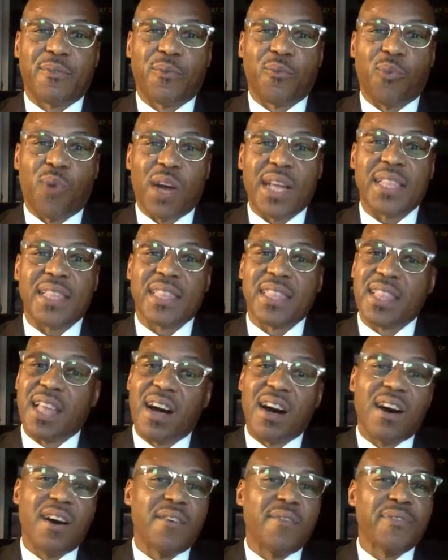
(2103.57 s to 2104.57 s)
what
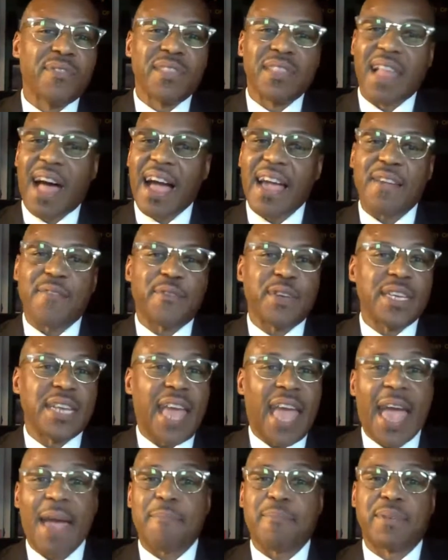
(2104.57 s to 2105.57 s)
love, life, and
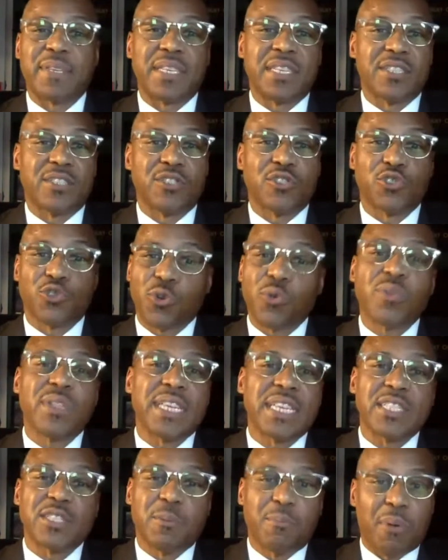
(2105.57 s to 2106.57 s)
happiness
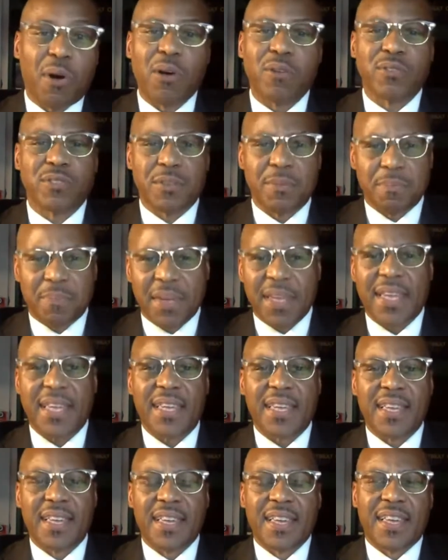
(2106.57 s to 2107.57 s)
truly is supposed to
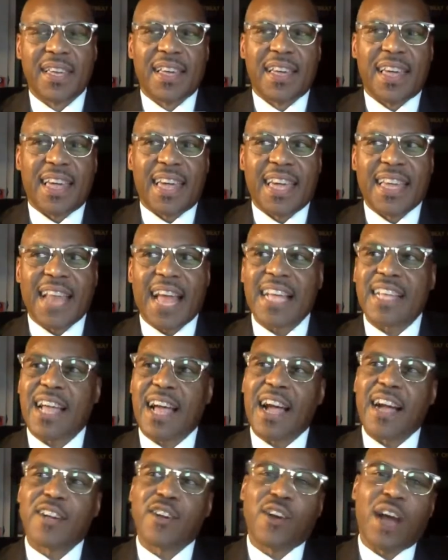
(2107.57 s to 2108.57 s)
be. And I
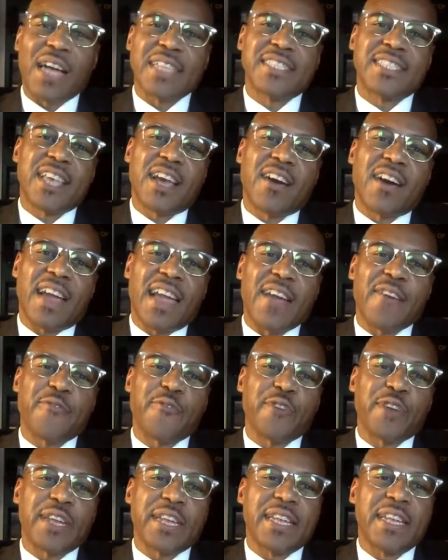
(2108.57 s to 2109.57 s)
tell
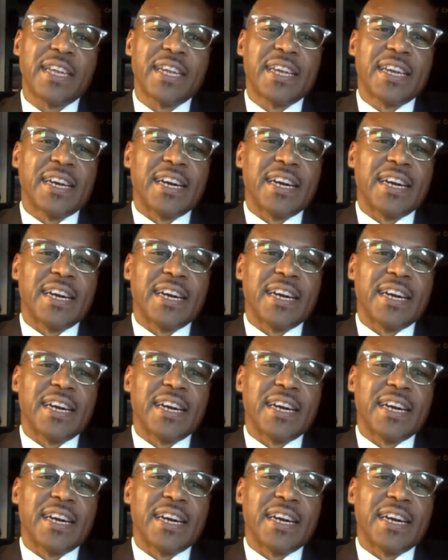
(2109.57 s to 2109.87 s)
every